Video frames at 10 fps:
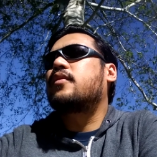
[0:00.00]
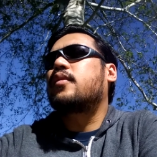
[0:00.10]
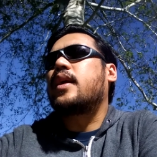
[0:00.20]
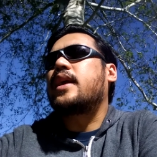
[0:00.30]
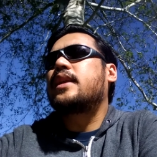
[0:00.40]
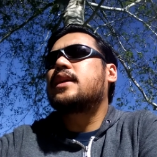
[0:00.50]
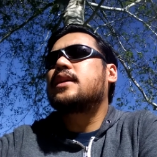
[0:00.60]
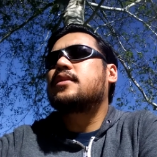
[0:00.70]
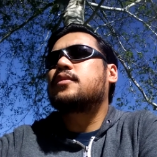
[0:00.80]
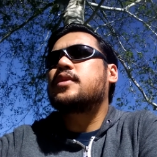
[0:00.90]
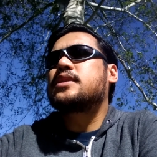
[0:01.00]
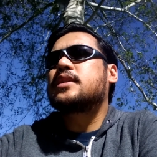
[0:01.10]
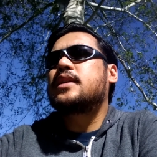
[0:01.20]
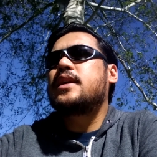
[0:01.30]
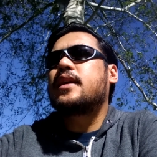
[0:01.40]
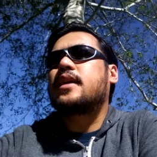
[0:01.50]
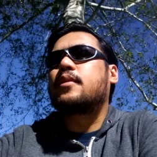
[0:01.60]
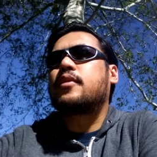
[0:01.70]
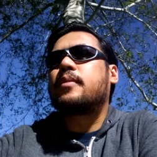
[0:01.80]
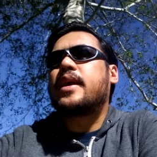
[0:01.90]
of rain recently.
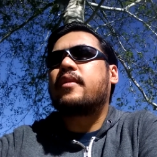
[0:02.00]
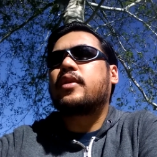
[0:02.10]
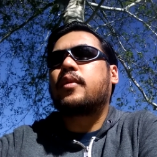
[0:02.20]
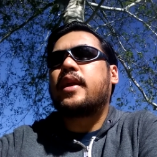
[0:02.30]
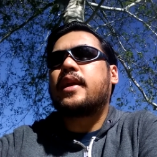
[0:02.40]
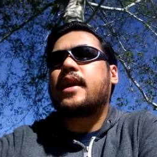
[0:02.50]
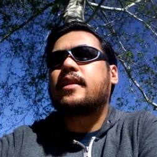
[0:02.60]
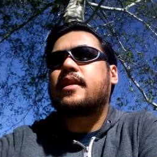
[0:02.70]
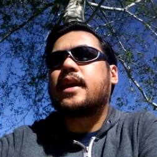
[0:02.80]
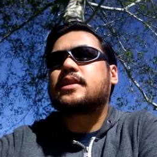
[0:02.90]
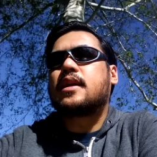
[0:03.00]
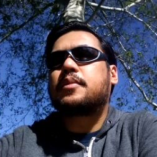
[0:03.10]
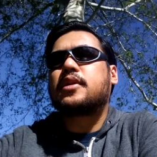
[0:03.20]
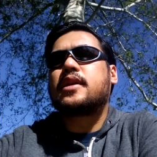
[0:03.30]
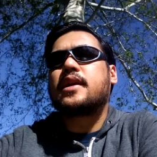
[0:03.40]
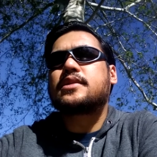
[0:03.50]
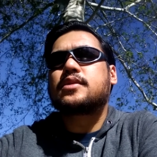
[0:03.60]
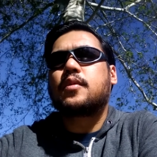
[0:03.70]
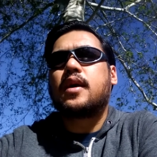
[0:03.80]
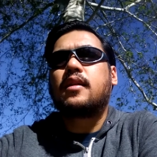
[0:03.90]
We'll be having rain again the next couple of days
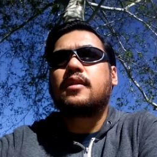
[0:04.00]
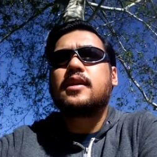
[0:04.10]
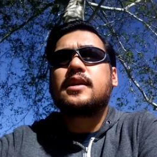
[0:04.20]
as well.